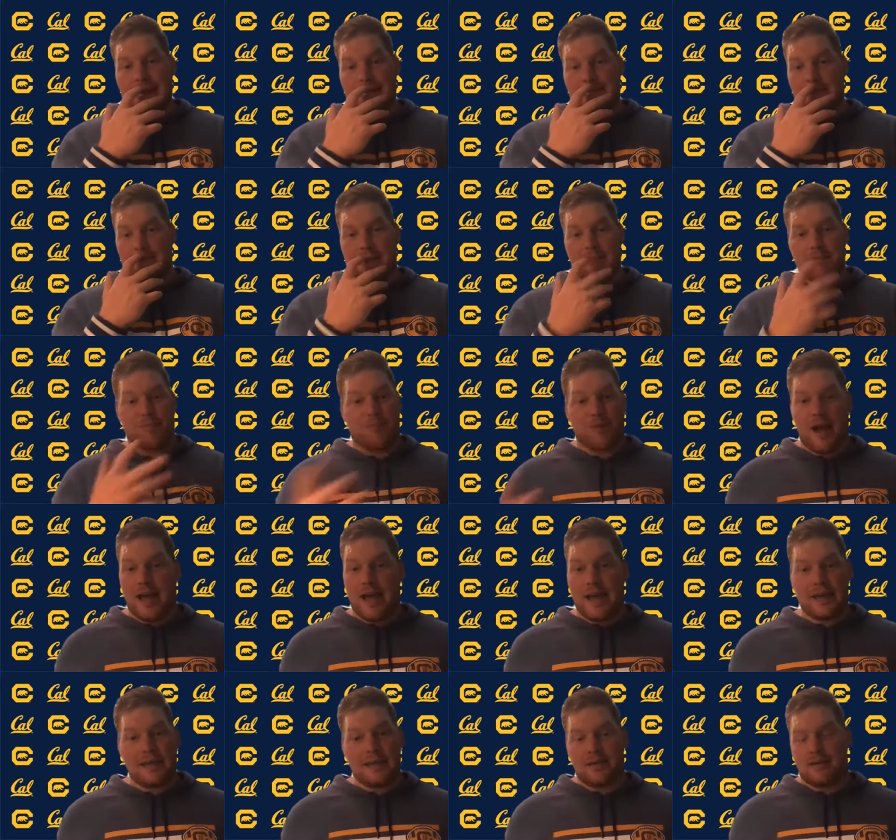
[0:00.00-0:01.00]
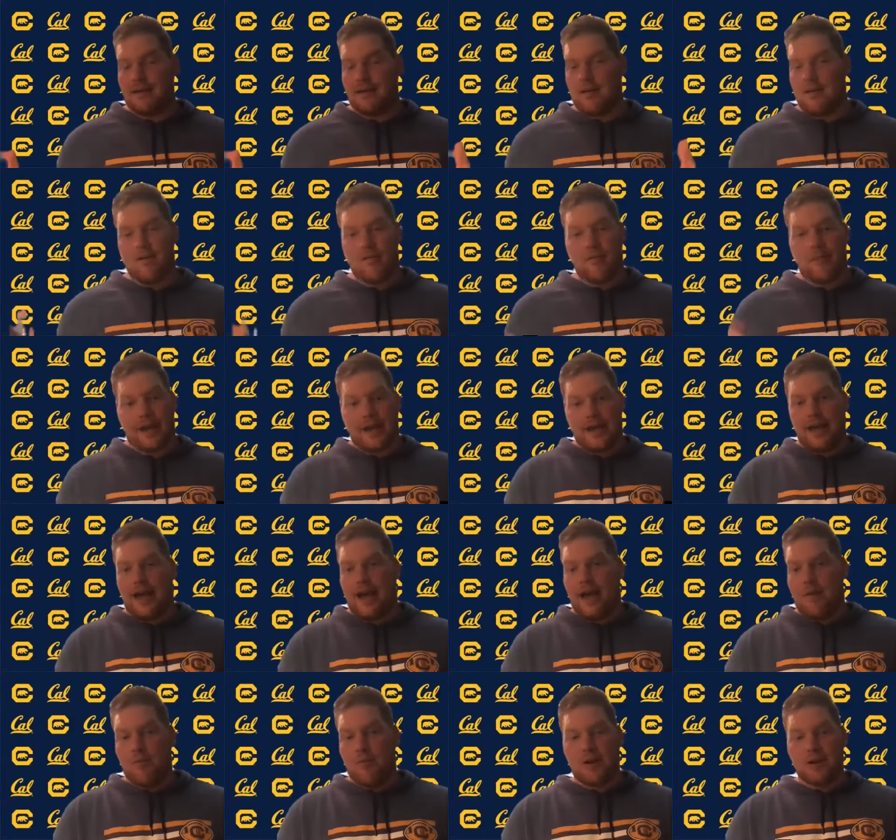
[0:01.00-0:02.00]
I mean, Brian, oh my
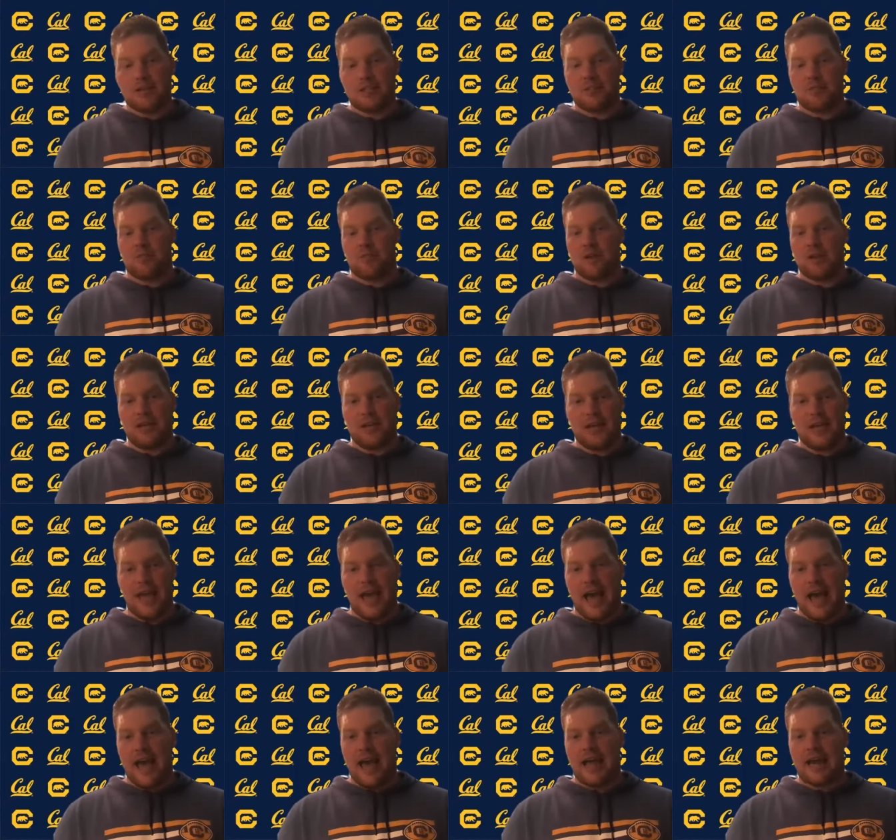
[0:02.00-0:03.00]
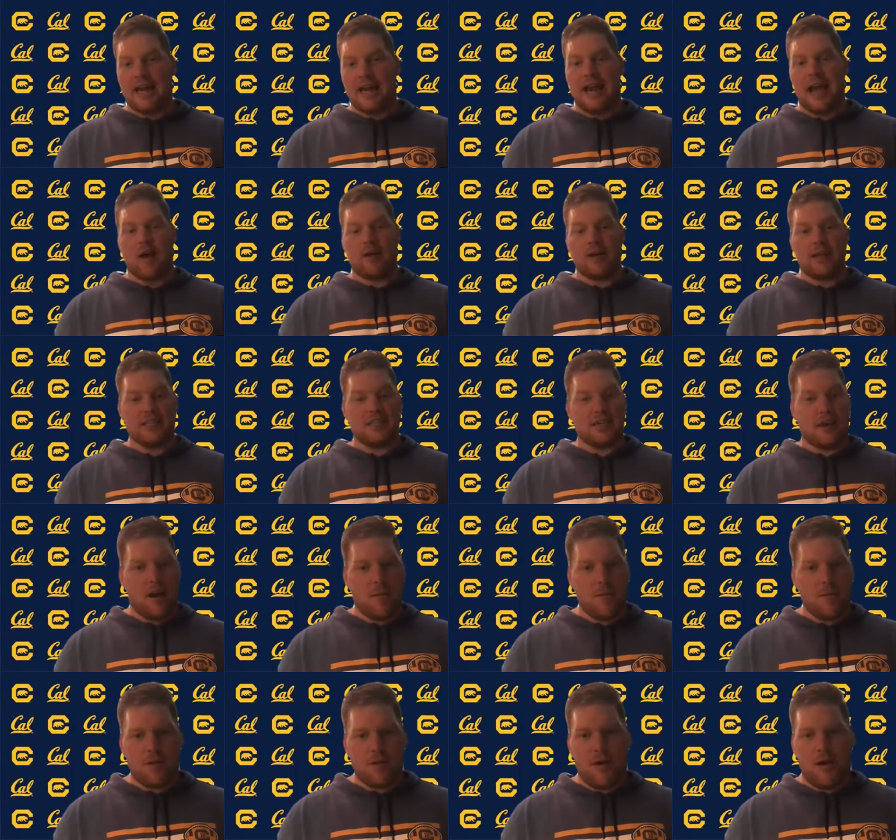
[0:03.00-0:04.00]
God, what a spring he had and how he's
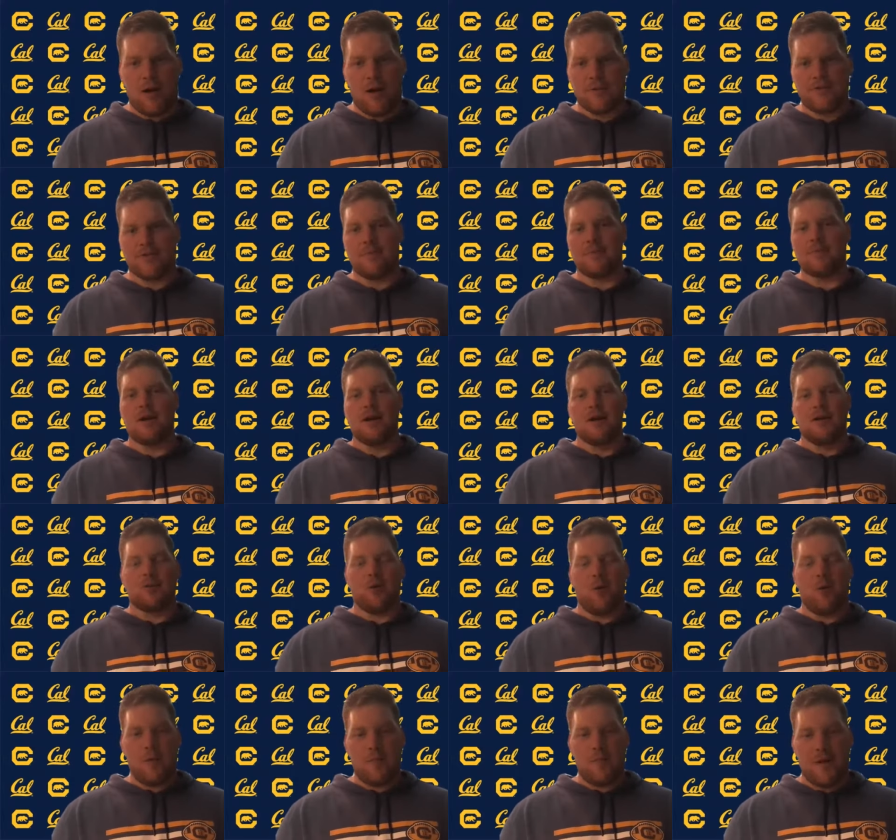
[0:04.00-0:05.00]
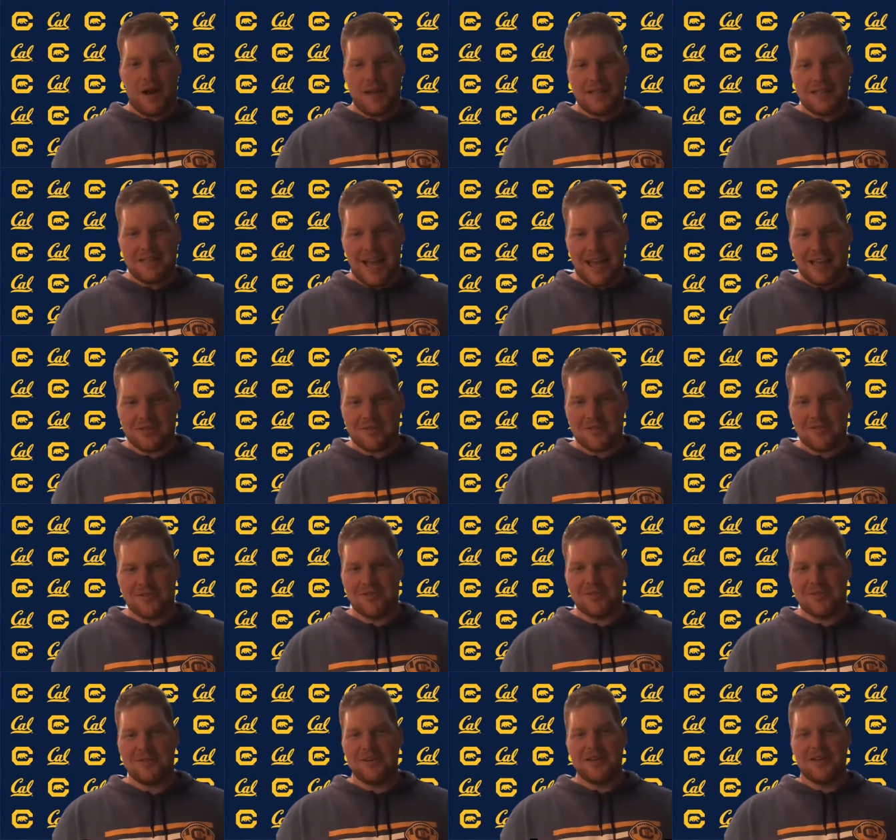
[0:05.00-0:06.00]
come along from Torrey Pines High
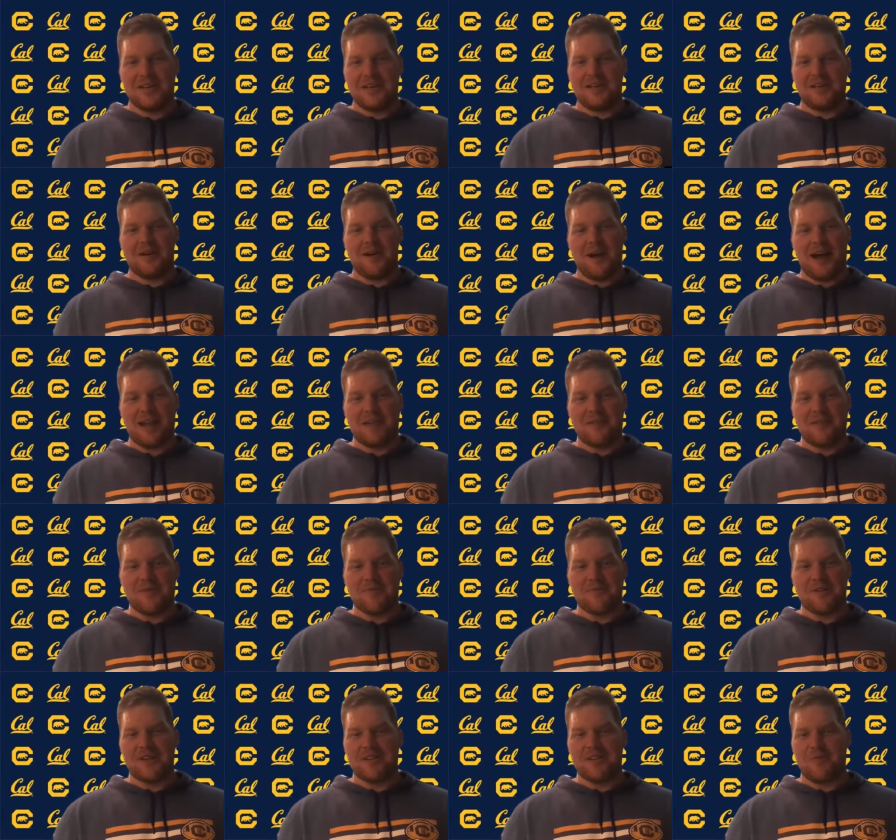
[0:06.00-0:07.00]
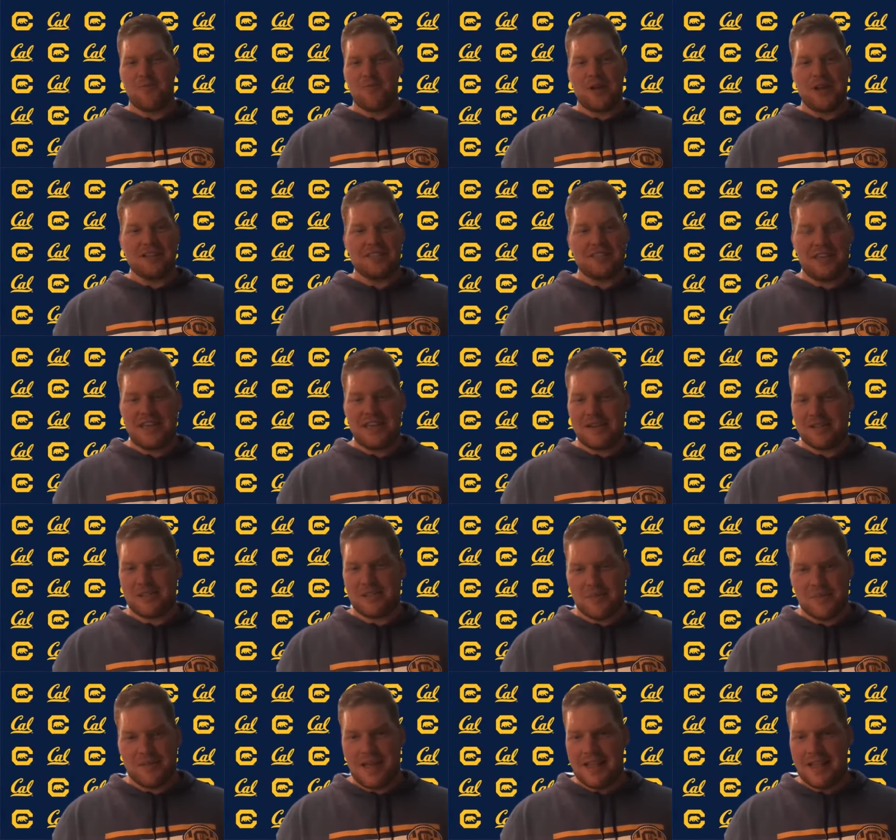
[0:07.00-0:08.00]
School. You know, I, they were running the Wing-T or
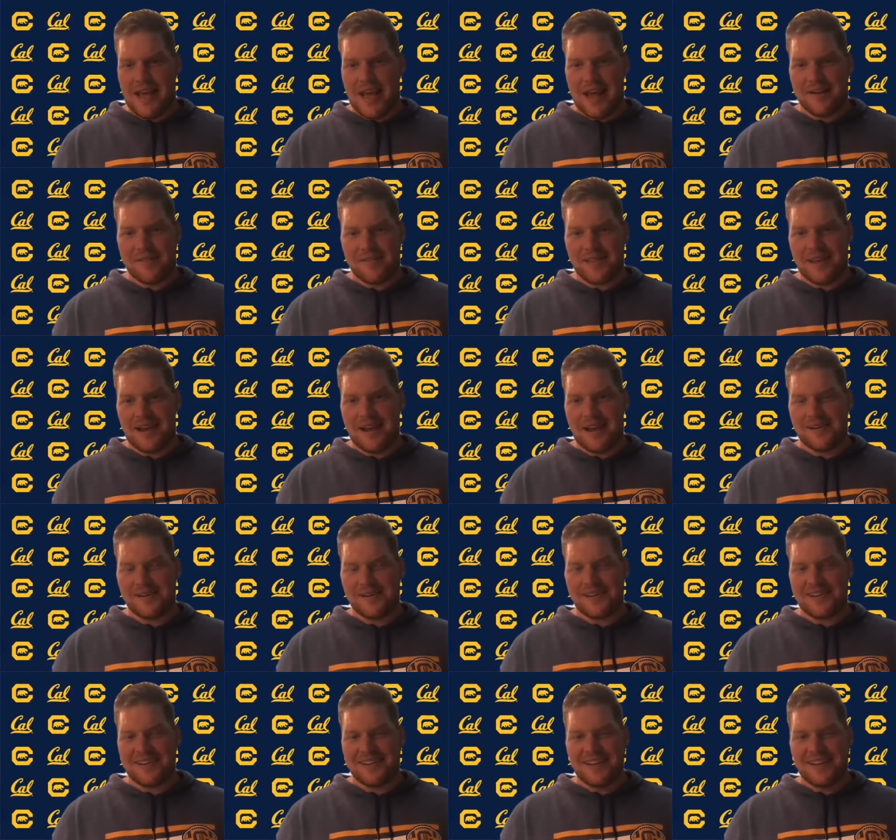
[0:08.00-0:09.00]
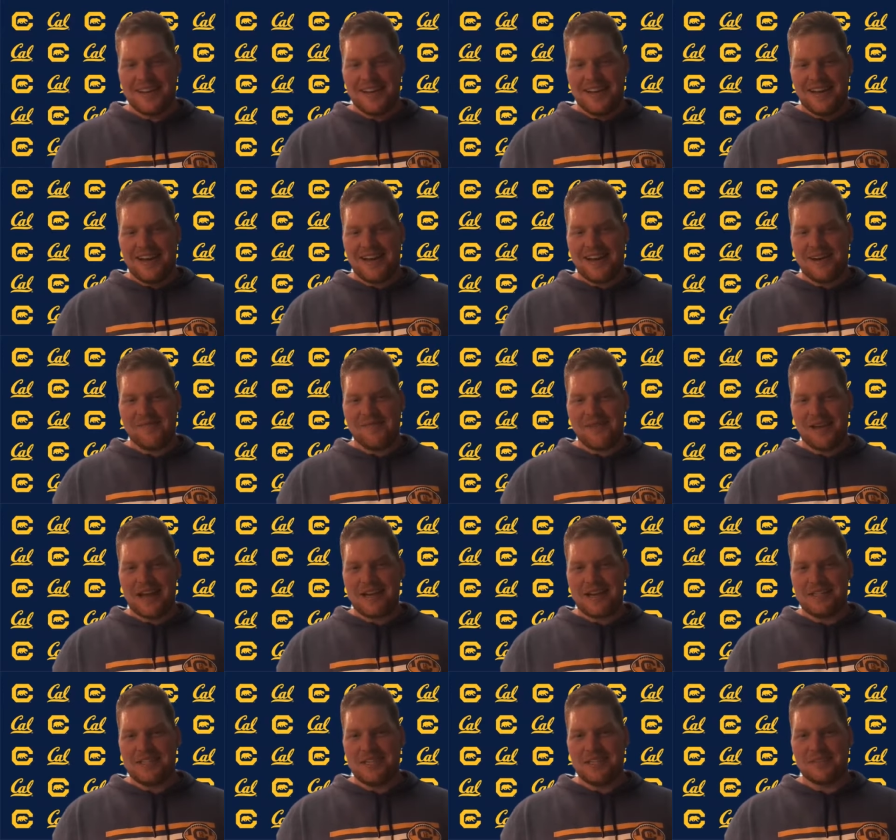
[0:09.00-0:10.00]
something like that over there. And uh, we had
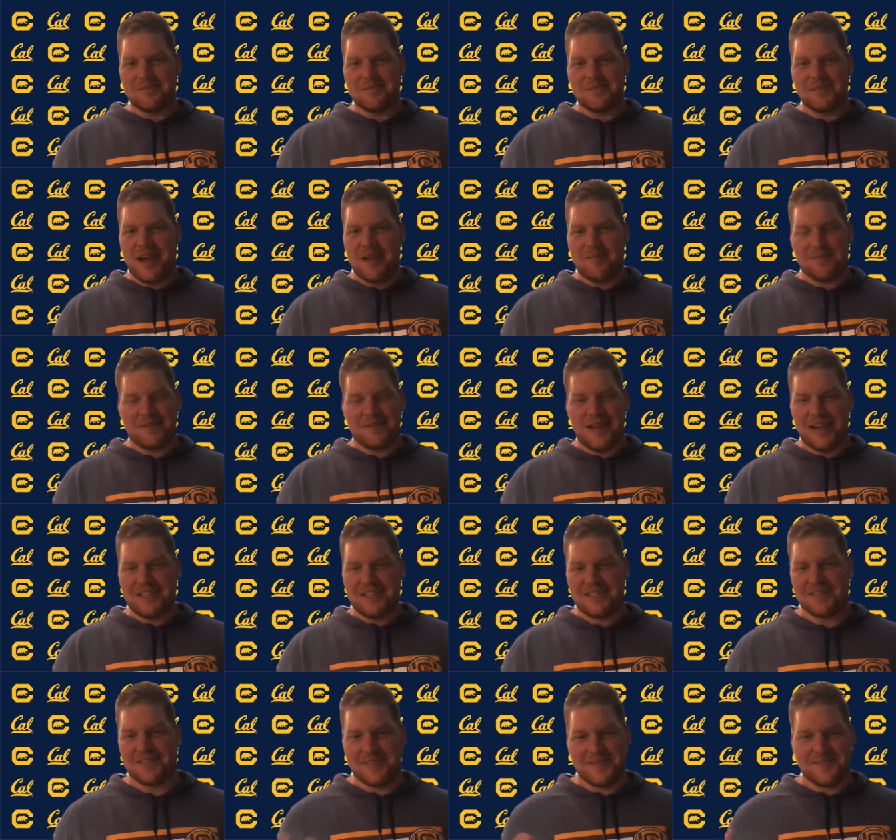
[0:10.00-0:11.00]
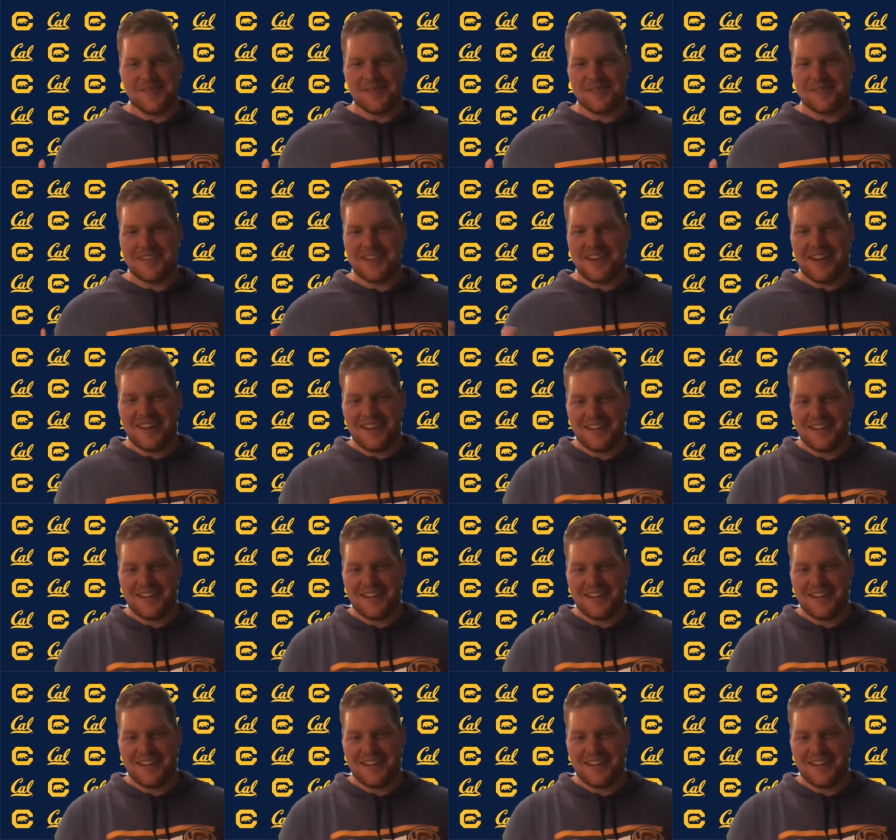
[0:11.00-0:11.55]
to teach him slide protection on the first day.